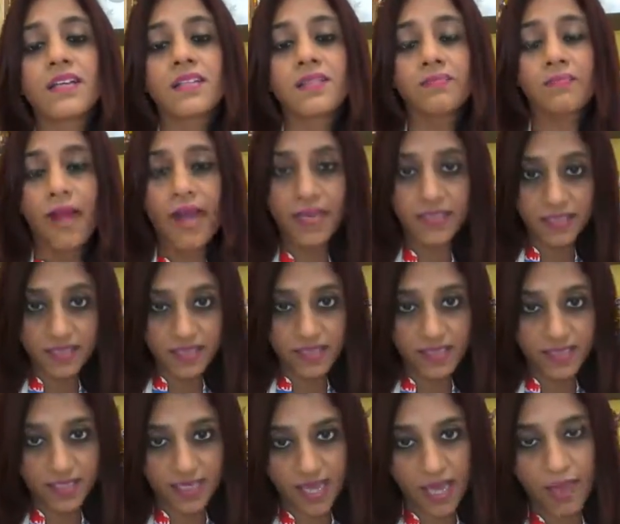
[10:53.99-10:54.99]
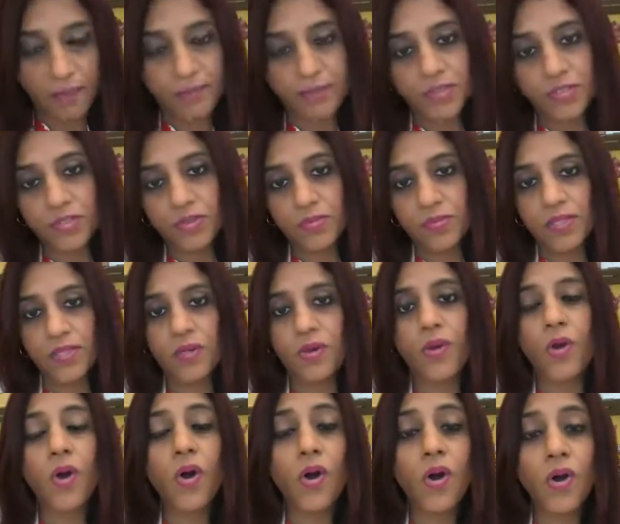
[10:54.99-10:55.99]
bad things can happen to me,
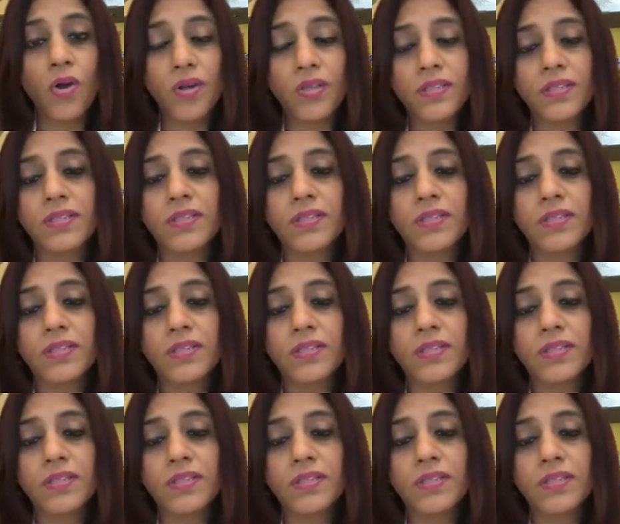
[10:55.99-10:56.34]
or